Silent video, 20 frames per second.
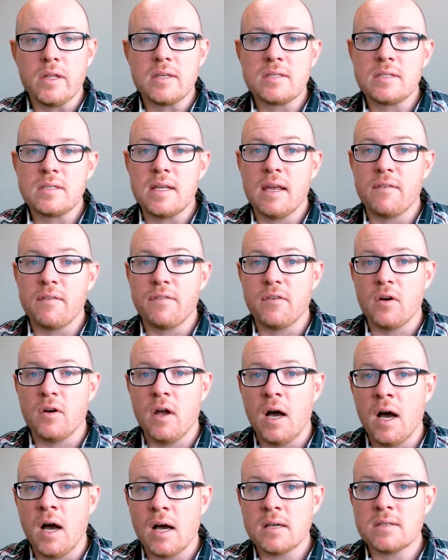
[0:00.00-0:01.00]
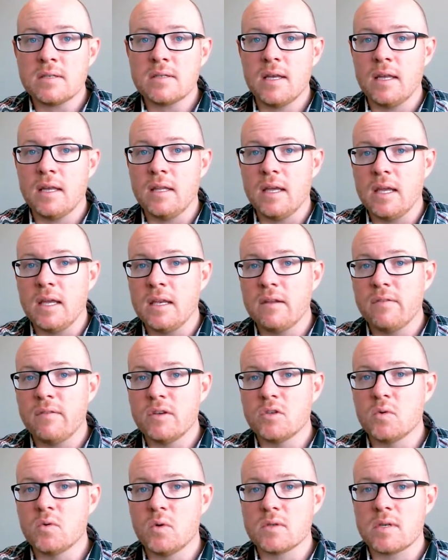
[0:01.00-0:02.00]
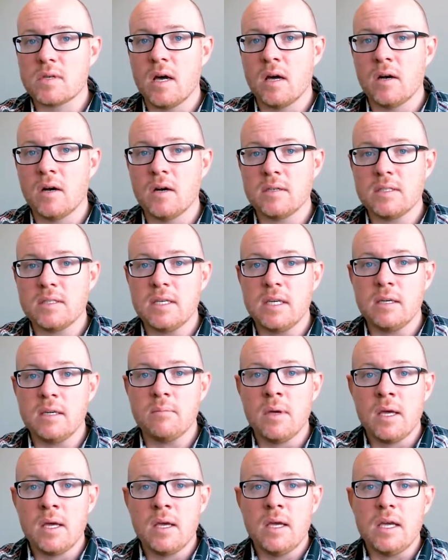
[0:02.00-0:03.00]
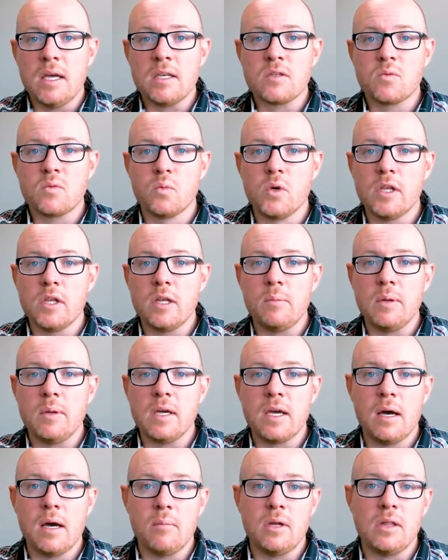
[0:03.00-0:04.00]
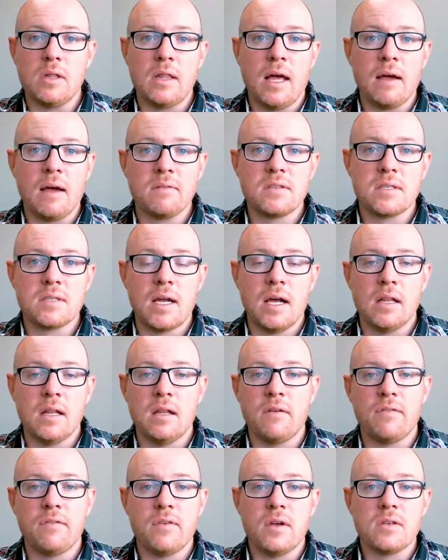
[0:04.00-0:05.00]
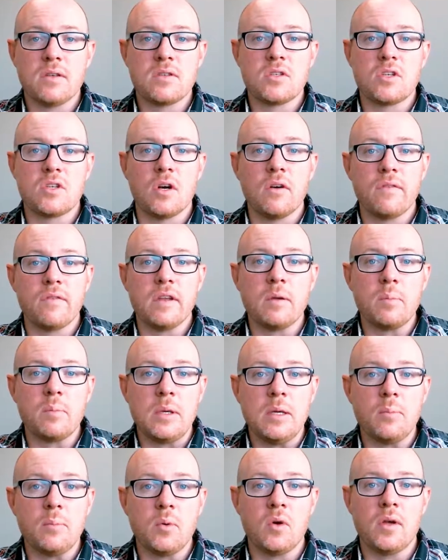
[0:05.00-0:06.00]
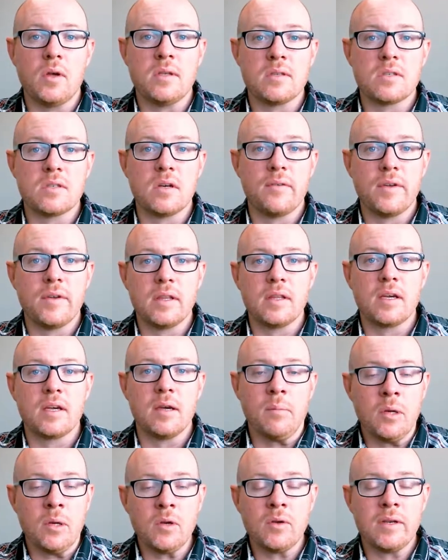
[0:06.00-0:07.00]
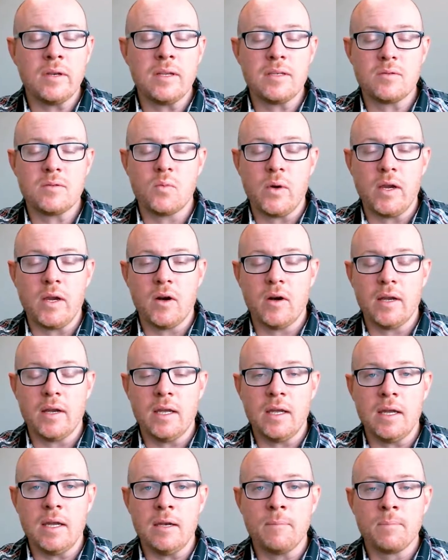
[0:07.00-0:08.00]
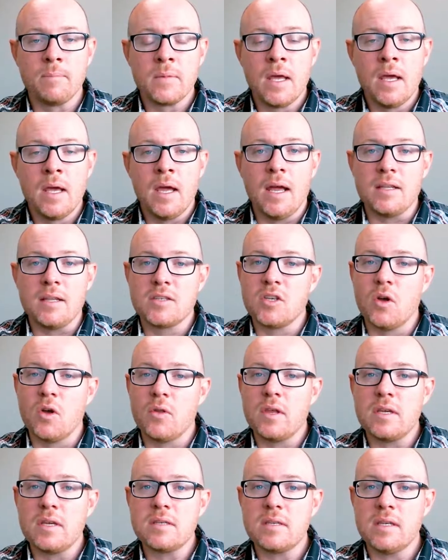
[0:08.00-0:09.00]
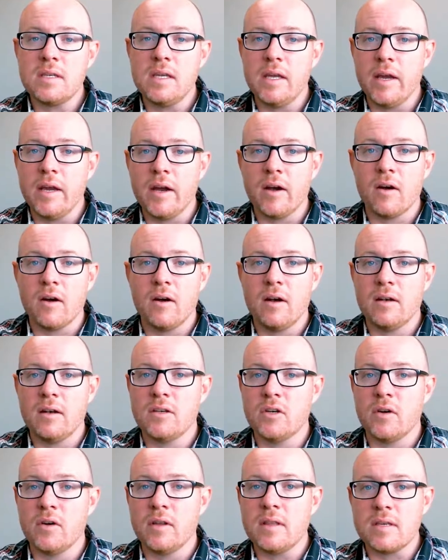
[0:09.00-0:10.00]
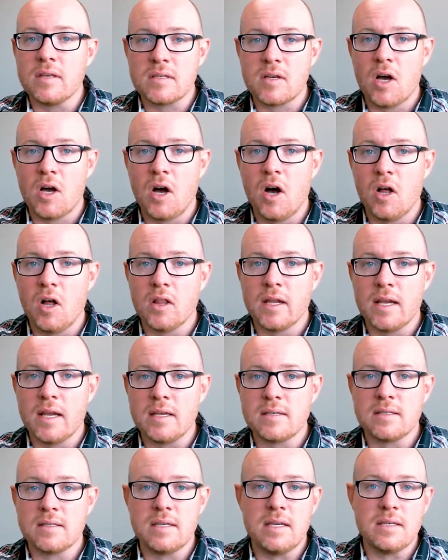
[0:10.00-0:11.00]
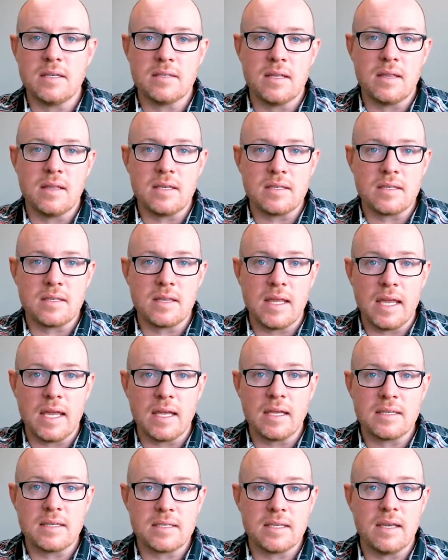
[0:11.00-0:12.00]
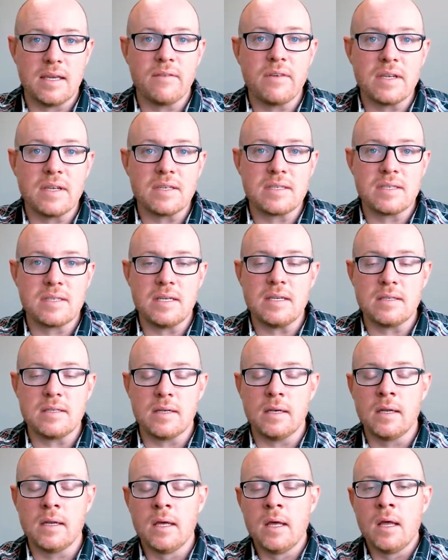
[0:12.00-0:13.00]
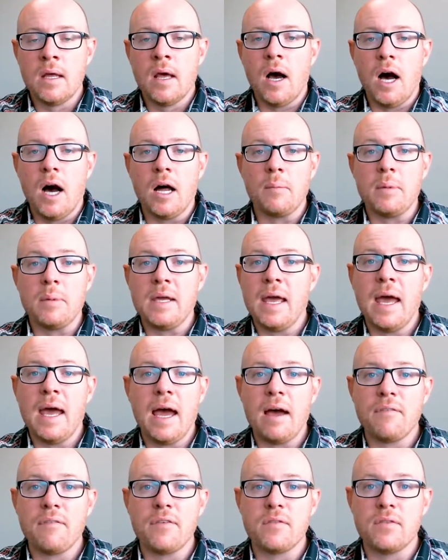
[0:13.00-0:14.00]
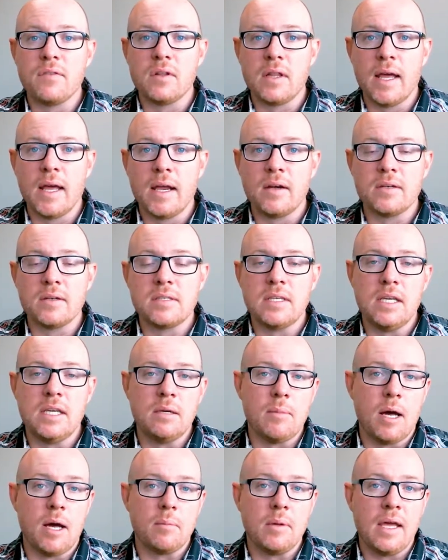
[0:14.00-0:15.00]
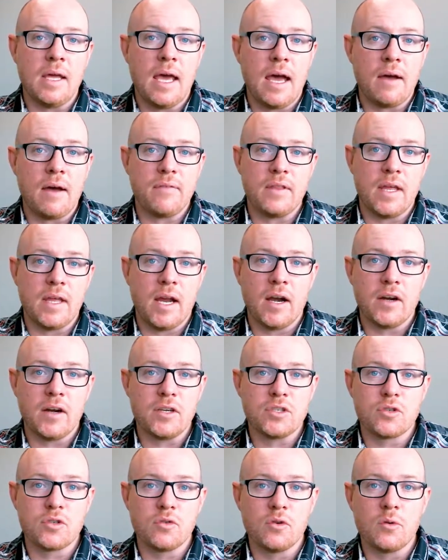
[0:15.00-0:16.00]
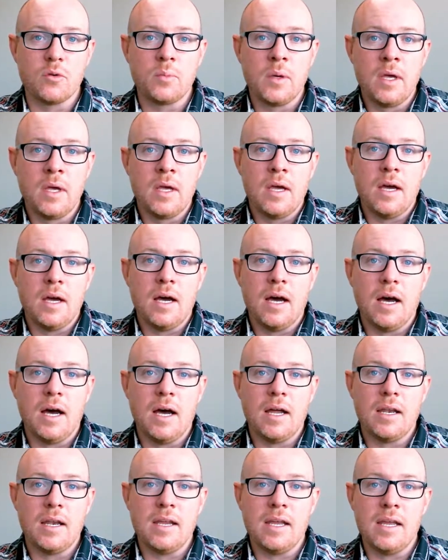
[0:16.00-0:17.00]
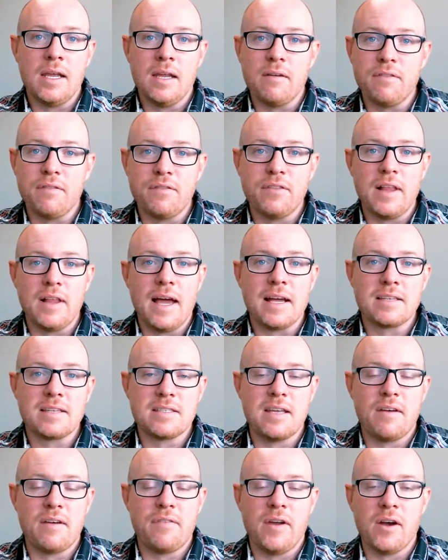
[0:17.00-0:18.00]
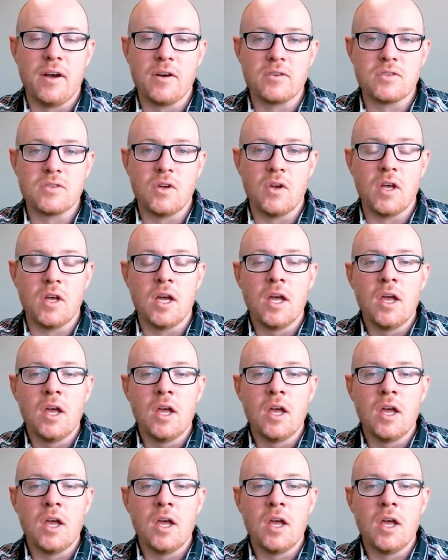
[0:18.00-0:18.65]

estate for us and the individuals on our team is really become a lifestyle of serving people and serving the communities we are in. And so this year, during this holiday season, this Thanksgiving season, on behalf of the Lander team, on behalf of the Heritage Group in Flagstaff, Arizona,